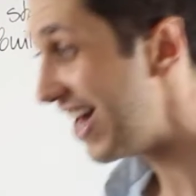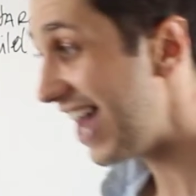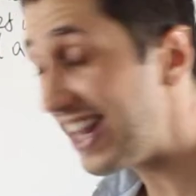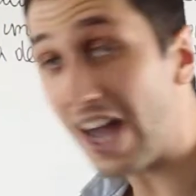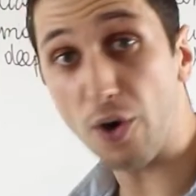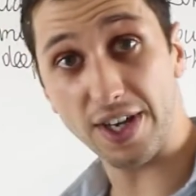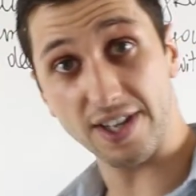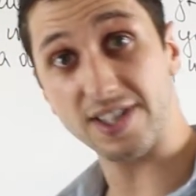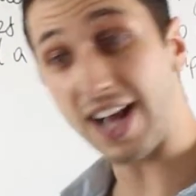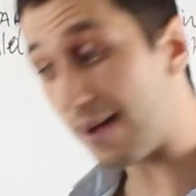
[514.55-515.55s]
And now
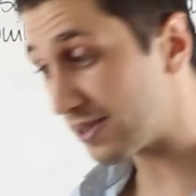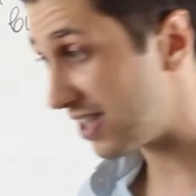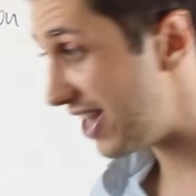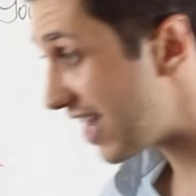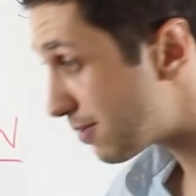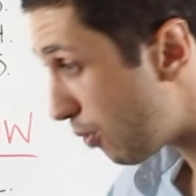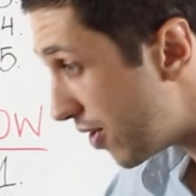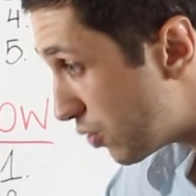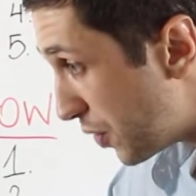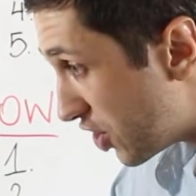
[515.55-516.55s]
here comes the next
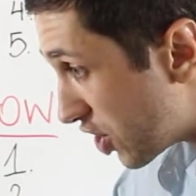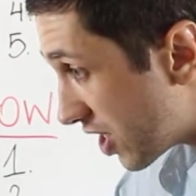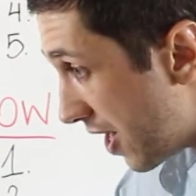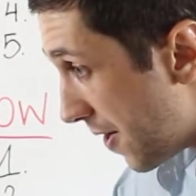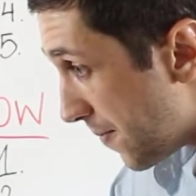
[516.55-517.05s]
point, which is